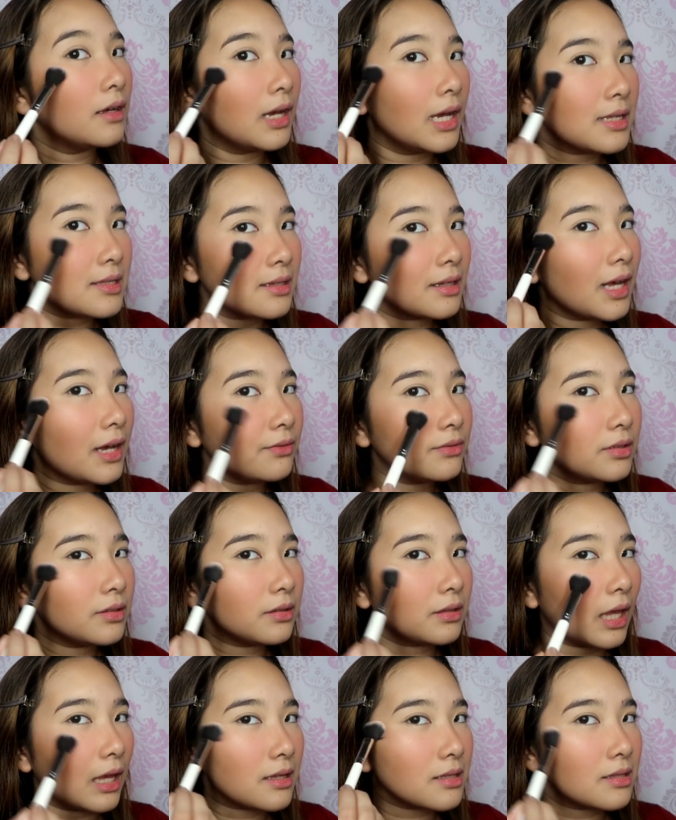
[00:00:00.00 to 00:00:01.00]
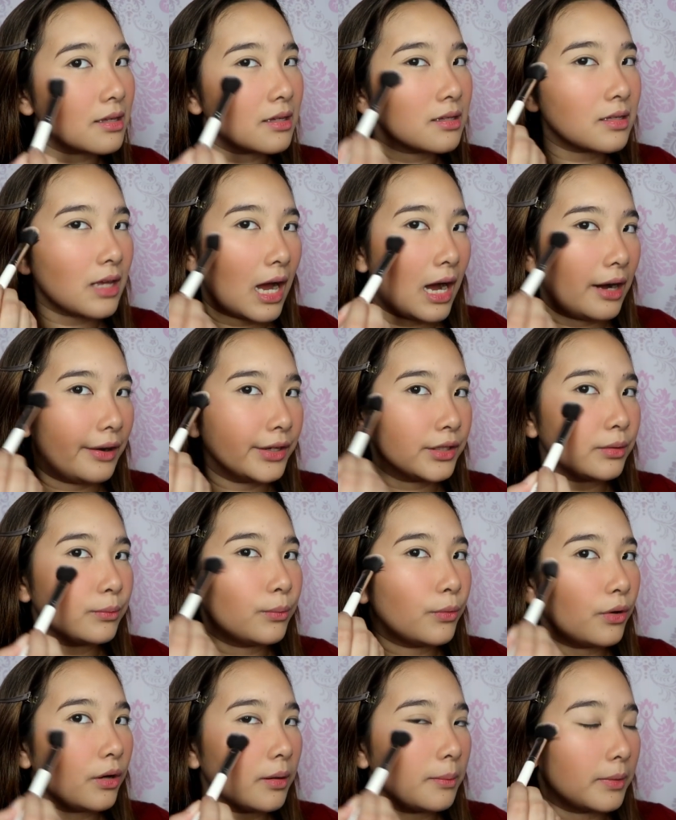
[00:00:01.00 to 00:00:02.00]
I still have to test this out
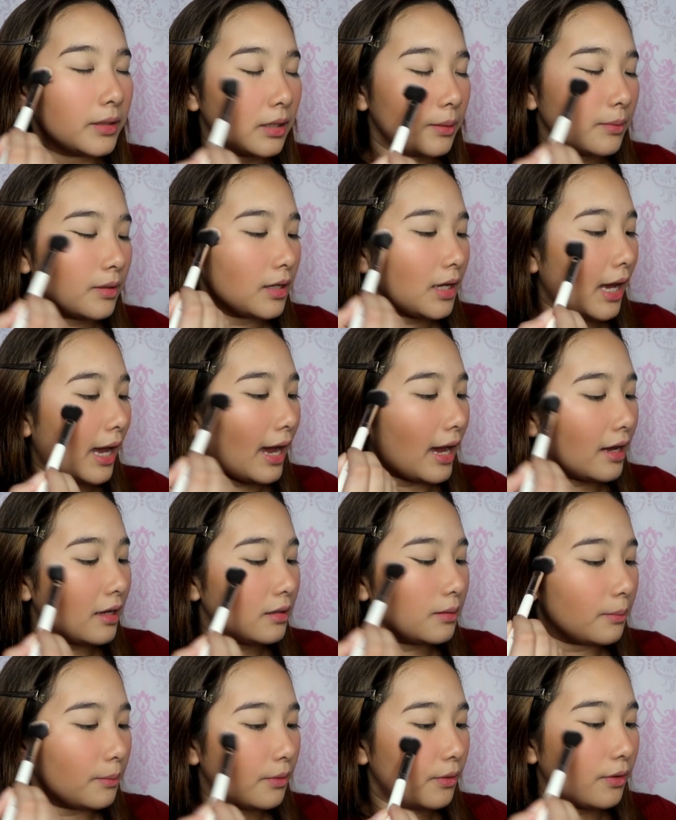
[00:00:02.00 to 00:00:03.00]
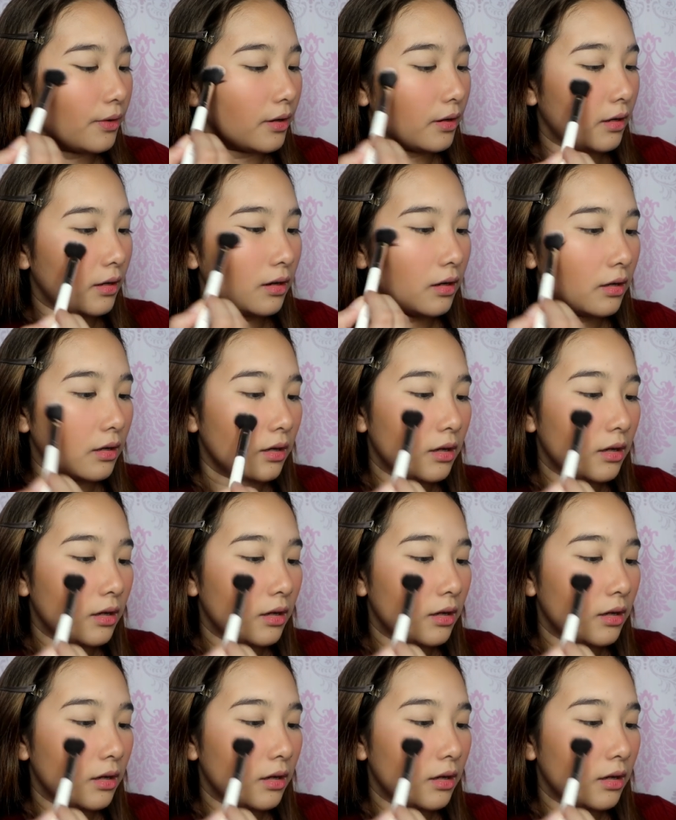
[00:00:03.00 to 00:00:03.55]
more, but I'm gonna add more.